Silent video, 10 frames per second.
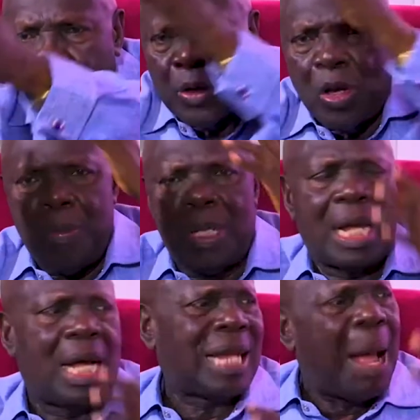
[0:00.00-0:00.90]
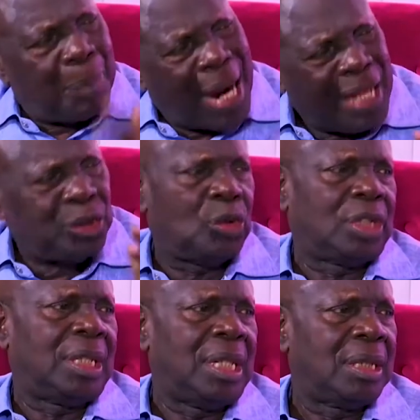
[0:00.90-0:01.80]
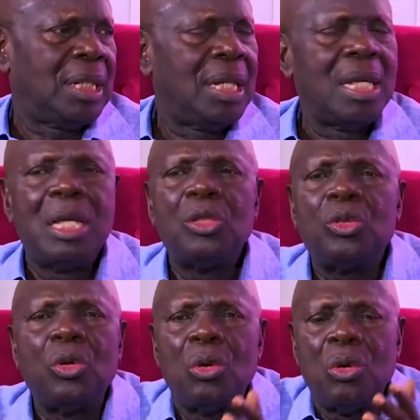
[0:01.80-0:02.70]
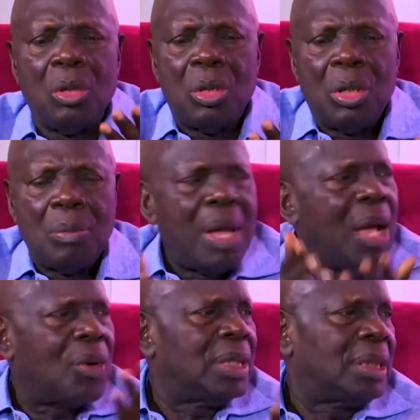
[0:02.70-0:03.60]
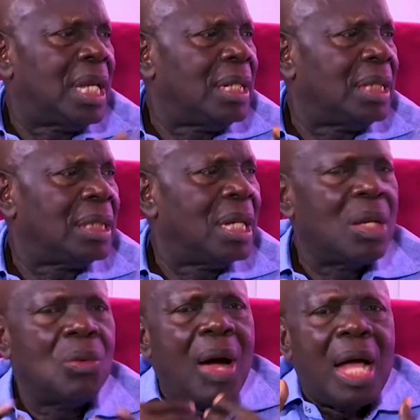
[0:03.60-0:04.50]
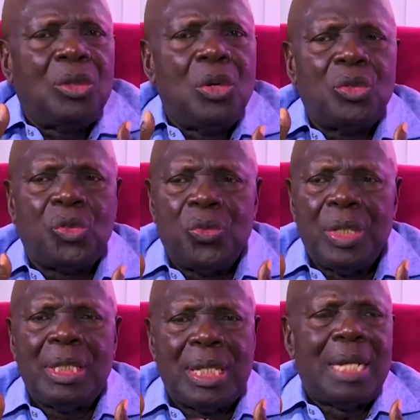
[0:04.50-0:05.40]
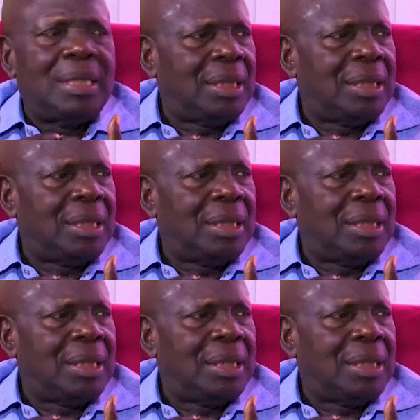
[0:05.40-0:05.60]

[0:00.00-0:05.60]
Procurement Act applies to them. So my question is, why don't we then